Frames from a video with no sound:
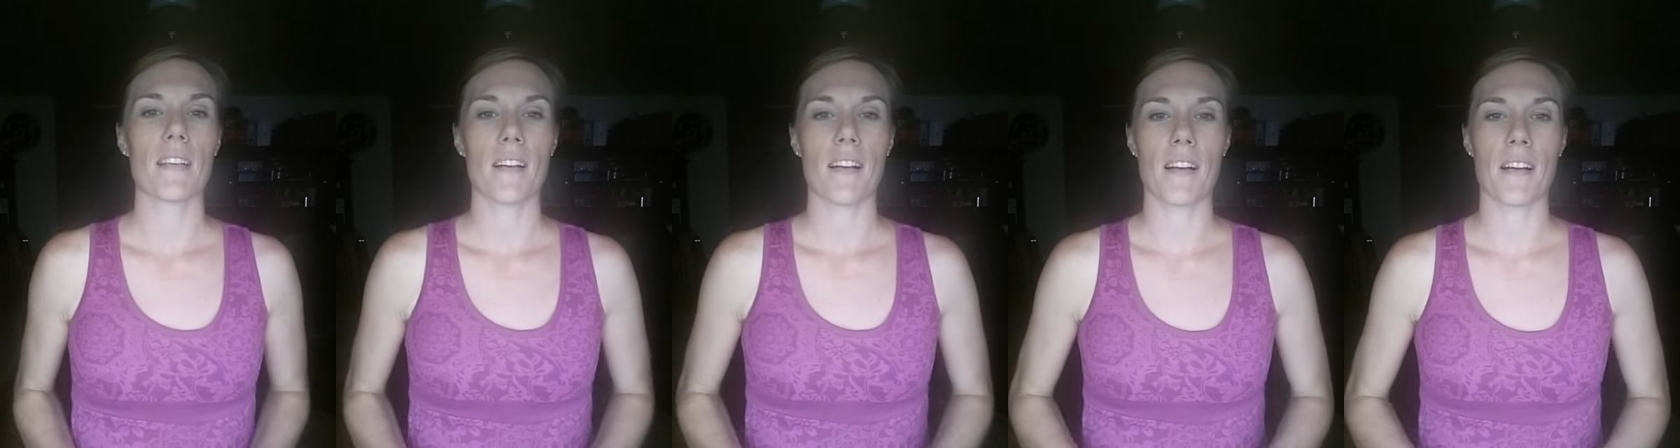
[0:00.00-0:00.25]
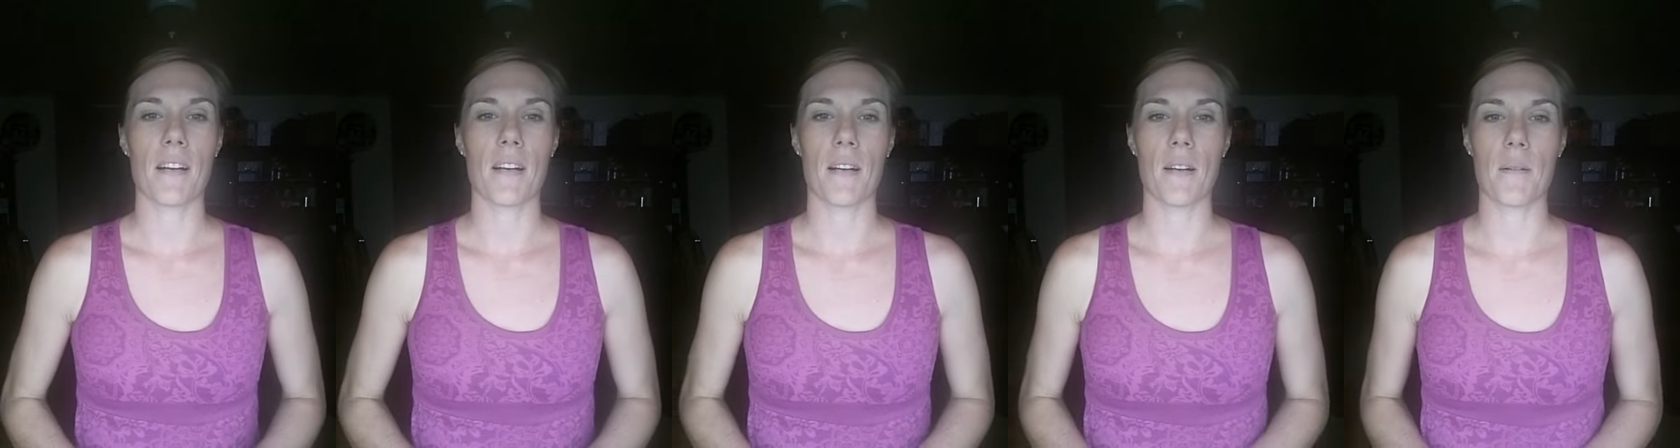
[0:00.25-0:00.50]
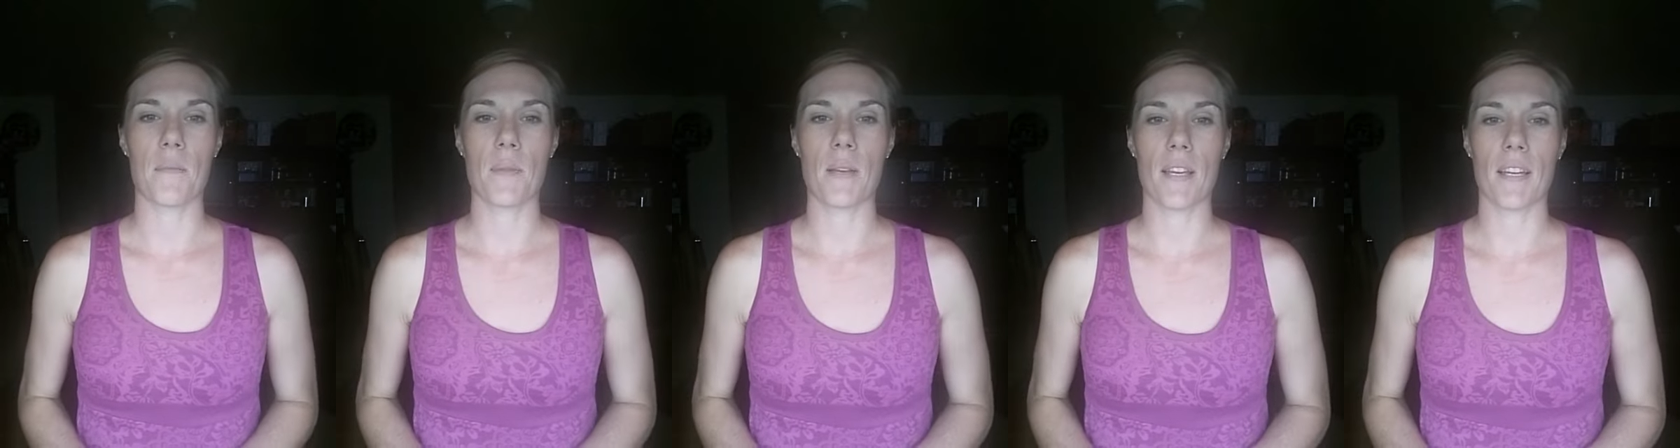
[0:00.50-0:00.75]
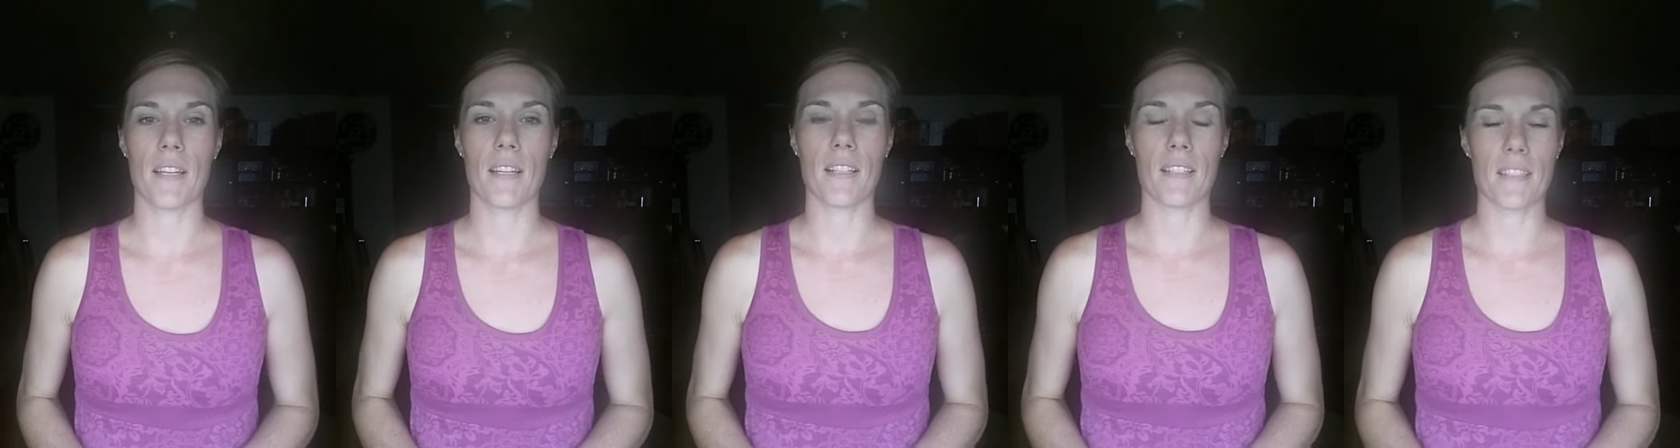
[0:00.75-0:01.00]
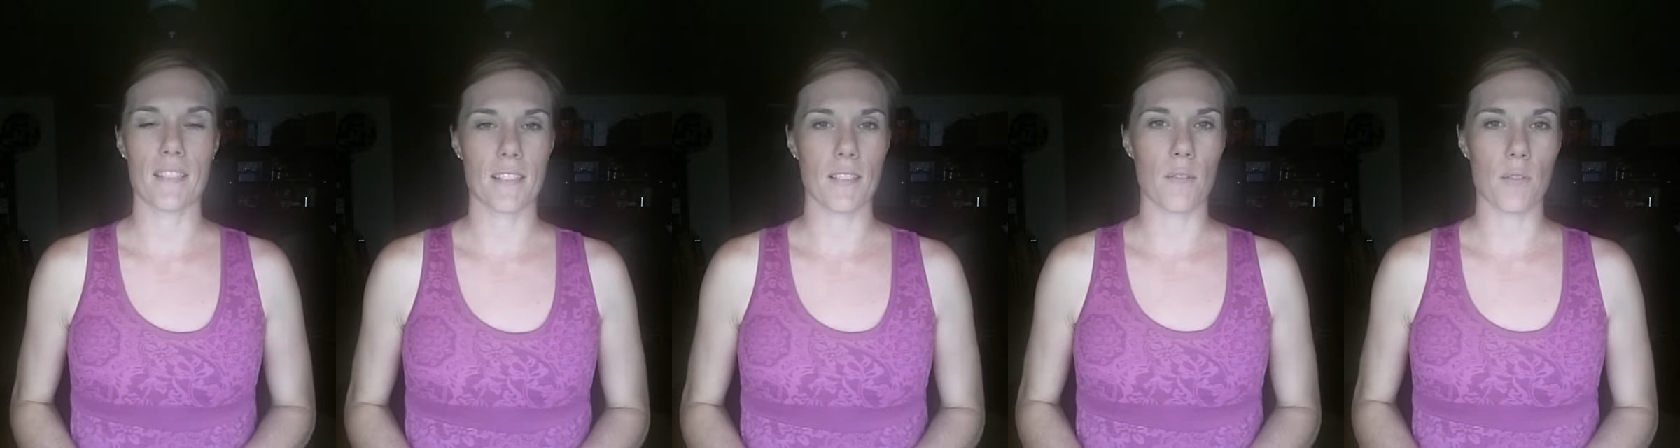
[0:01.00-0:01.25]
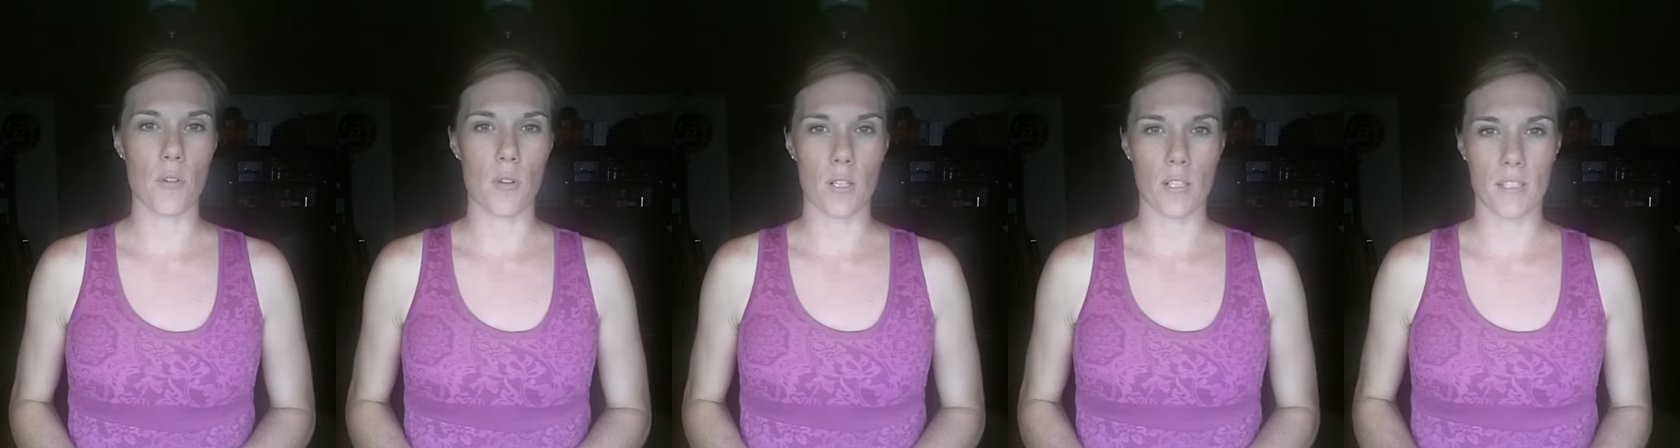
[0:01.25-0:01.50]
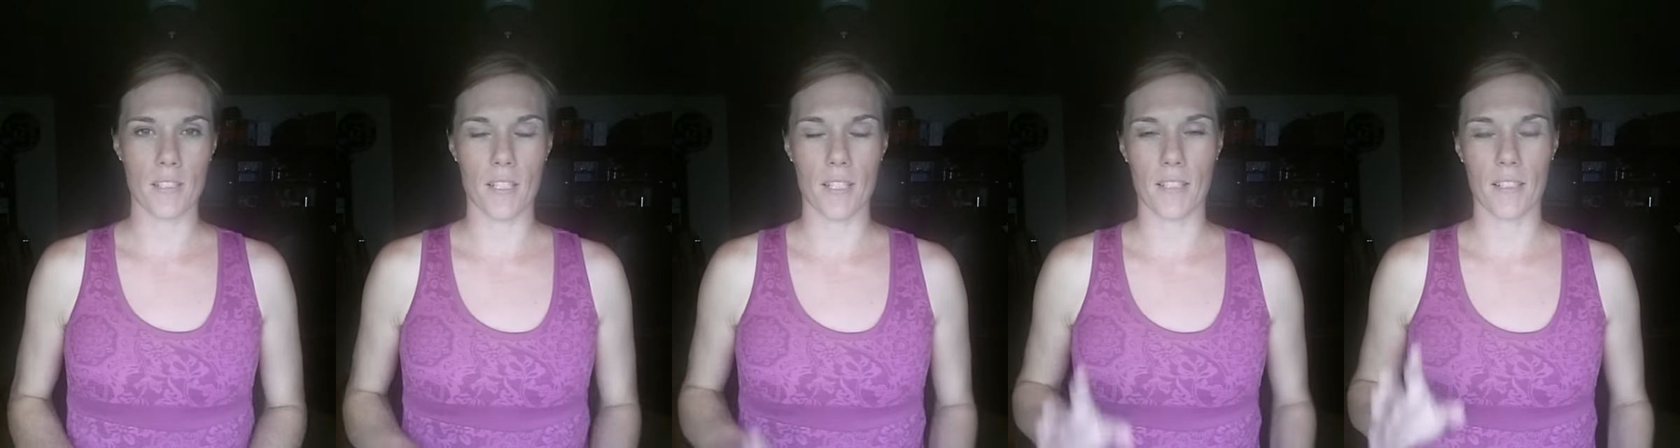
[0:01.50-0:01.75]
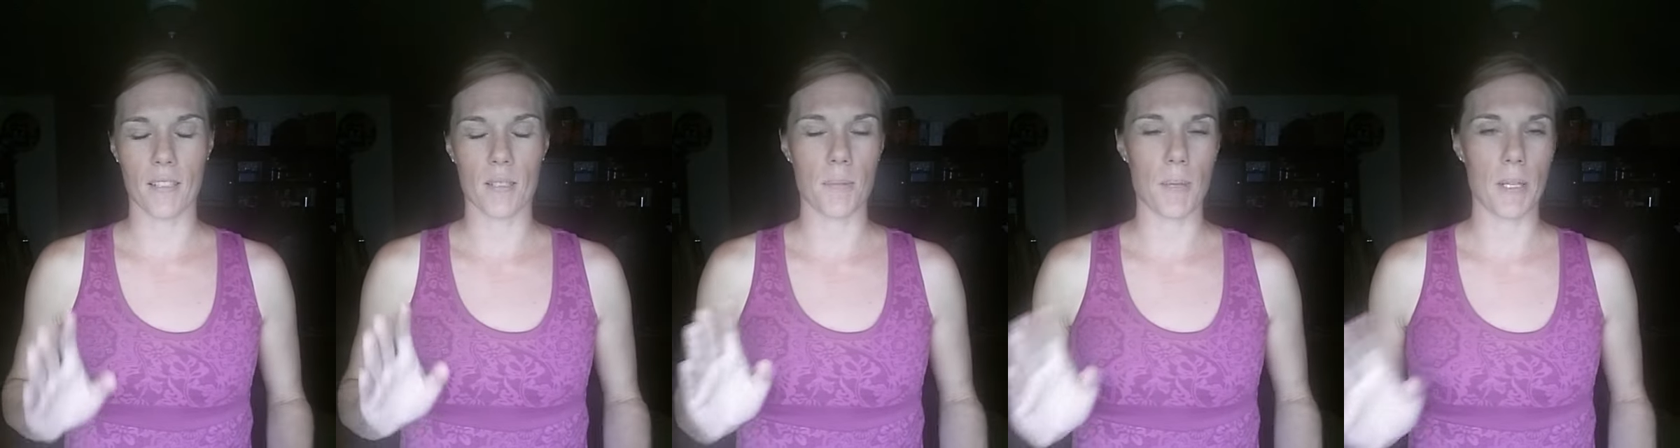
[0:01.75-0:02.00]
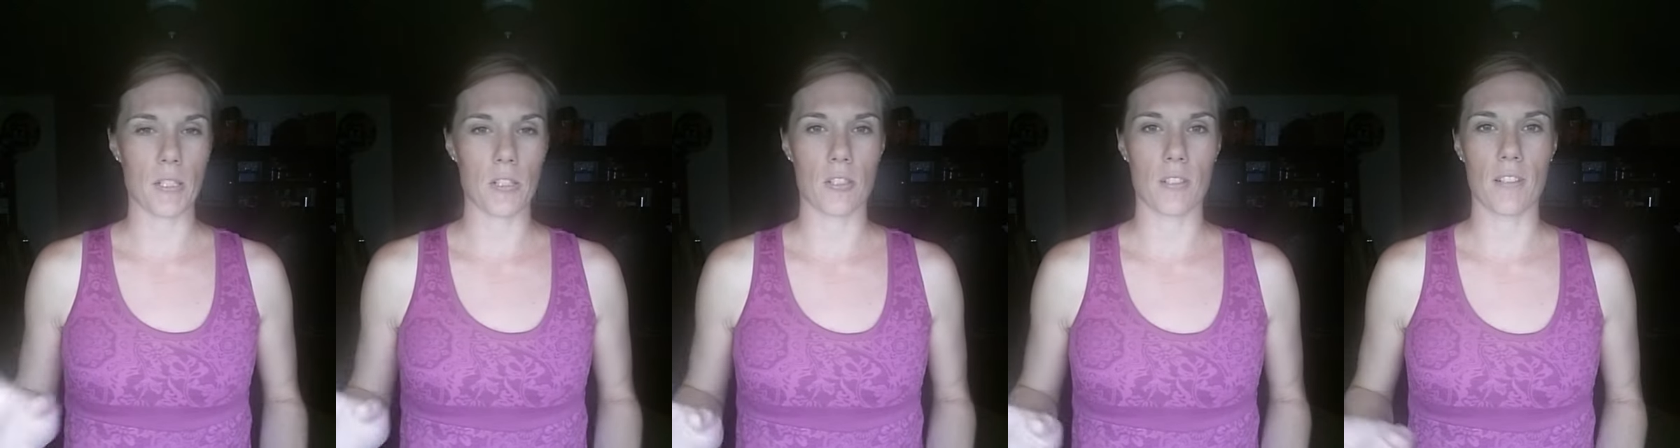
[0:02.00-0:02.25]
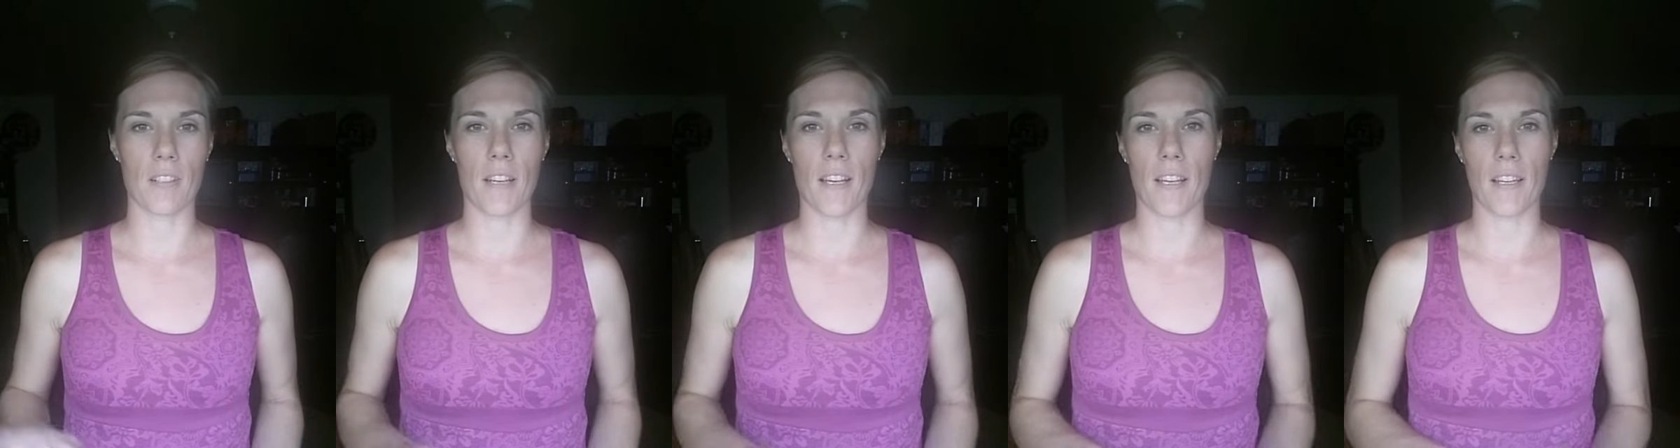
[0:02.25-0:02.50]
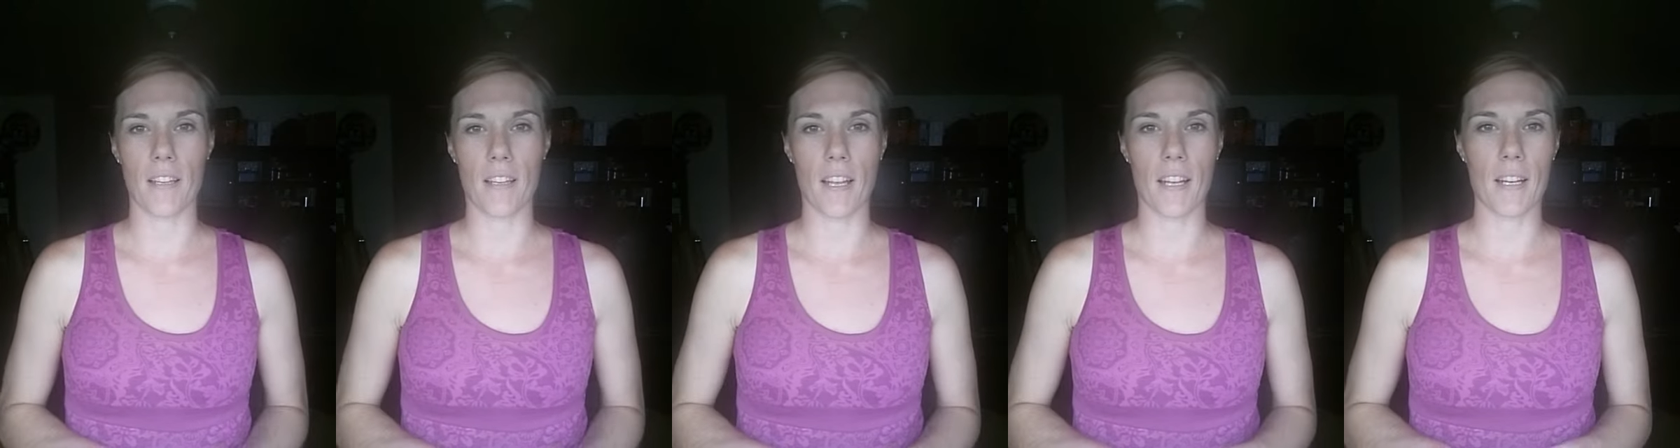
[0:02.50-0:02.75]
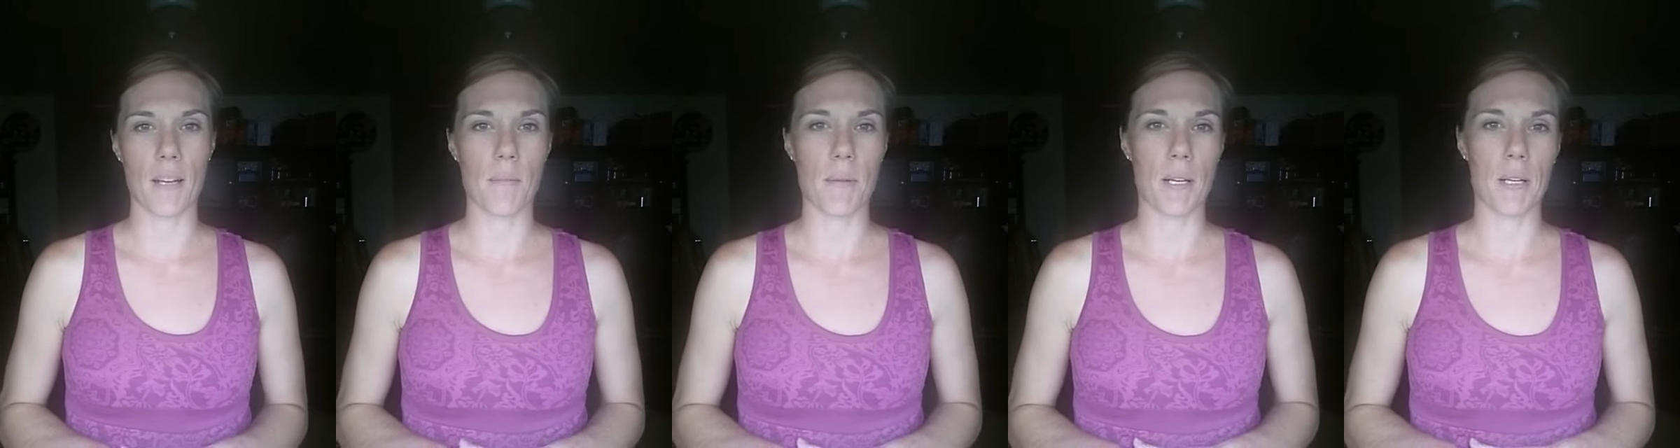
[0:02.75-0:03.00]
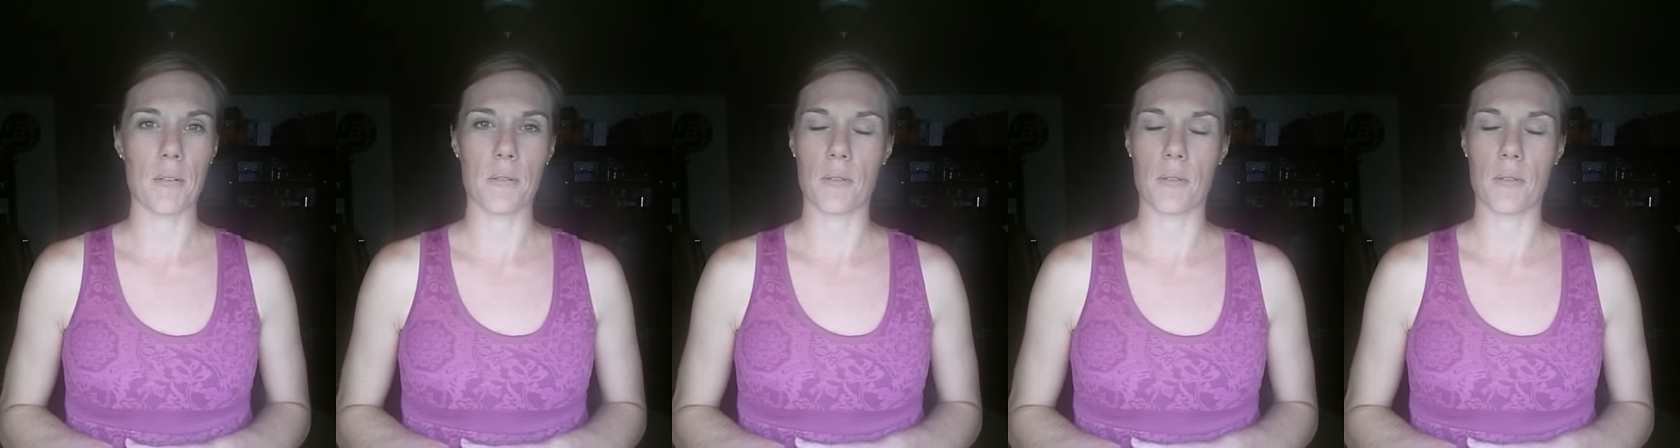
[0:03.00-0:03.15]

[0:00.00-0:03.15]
Um, and it's of course nothing special and anybody